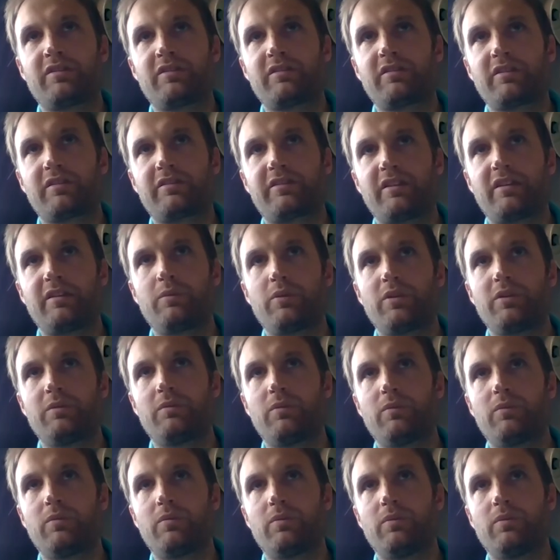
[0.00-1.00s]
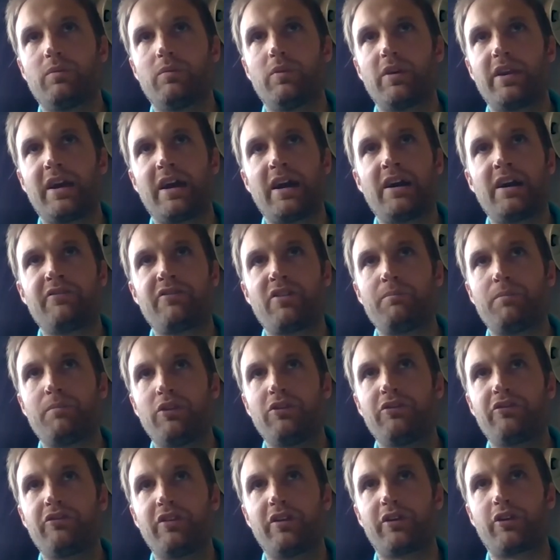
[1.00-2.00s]
As I say, we have a
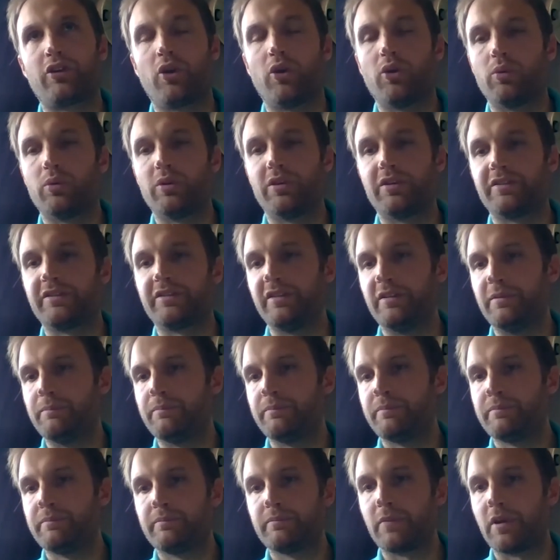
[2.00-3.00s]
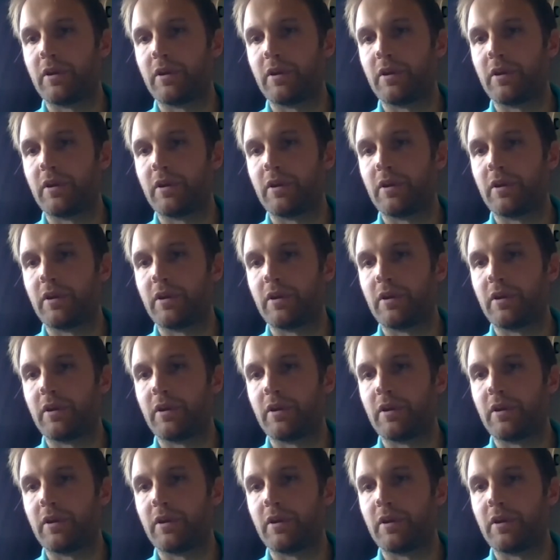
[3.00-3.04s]
monthly call with the team,